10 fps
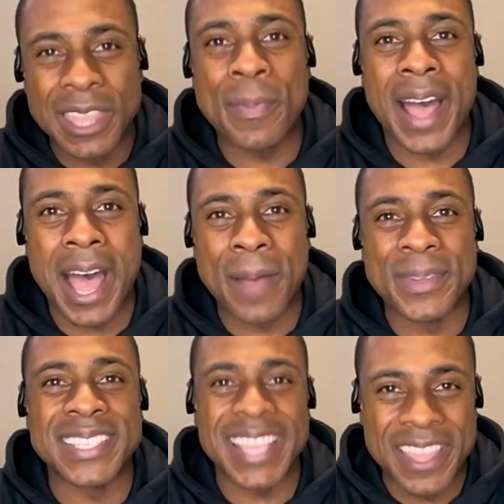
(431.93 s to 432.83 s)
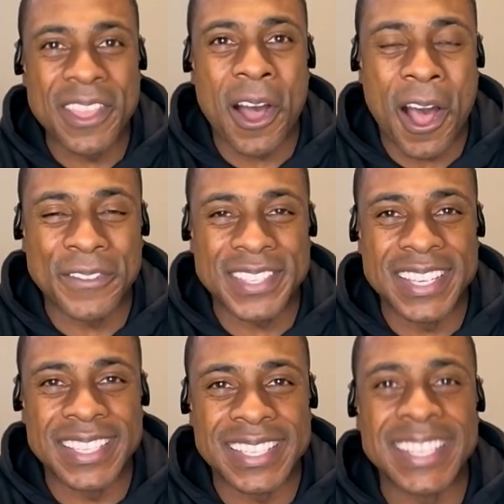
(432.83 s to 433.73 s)
in the Bahamas in the
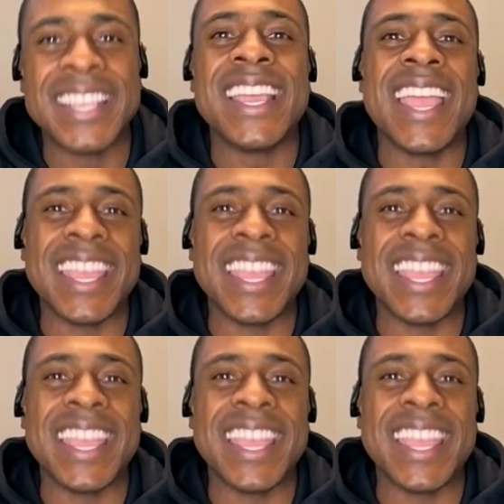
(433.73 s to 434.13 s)
offseason